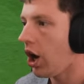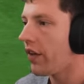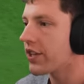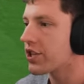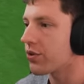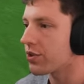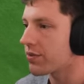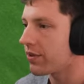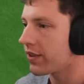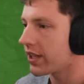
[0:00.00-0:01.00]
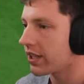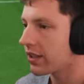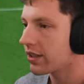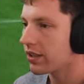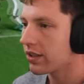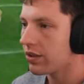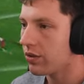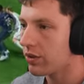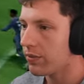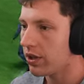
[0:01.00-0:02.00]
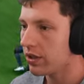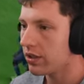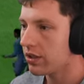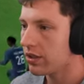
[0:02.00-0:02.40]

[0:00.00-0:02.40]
Oh, this is awesome defending. Oh, good block.